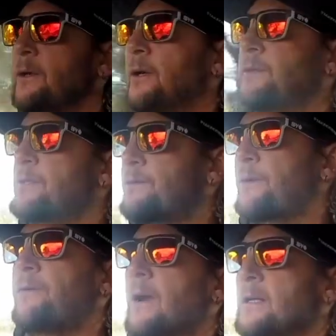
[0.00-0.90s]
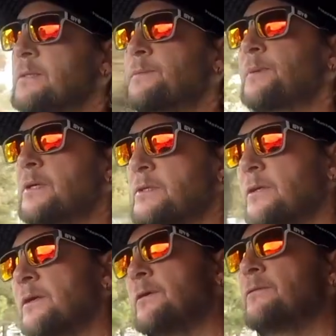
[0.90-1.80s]
got 3 runs because
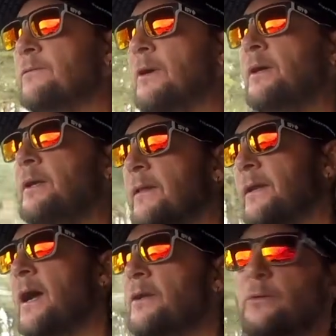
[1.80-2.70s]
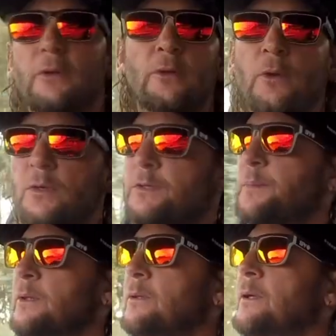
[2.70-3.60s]
of another car doing an oil
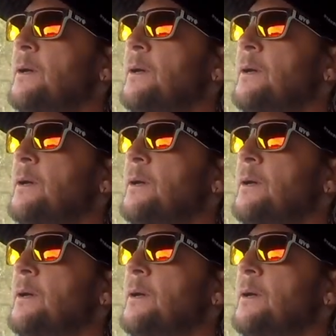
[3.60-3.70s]
spill.